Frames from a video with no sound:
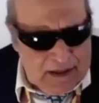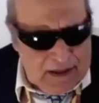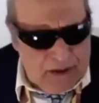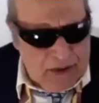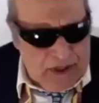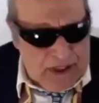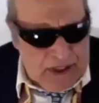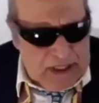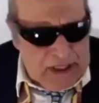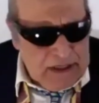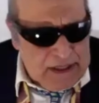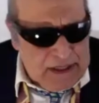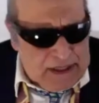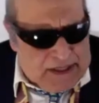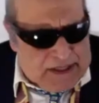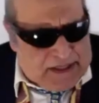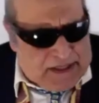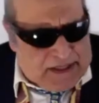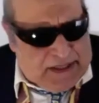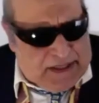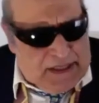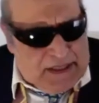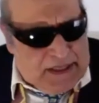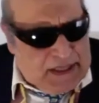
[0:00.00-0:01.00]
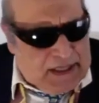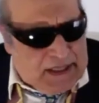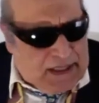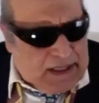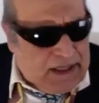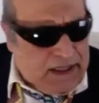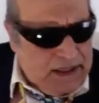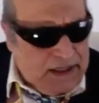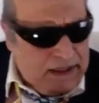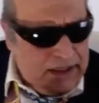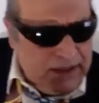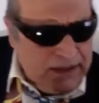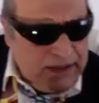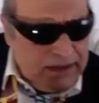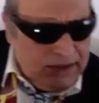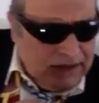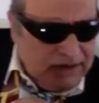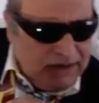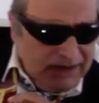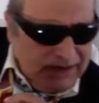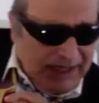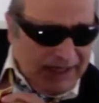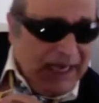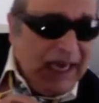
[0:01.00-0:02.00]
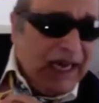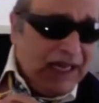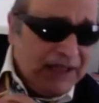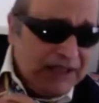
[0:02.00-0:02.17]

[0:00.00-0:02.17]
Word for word: well, let's see. Bob and Bob. Yeah, I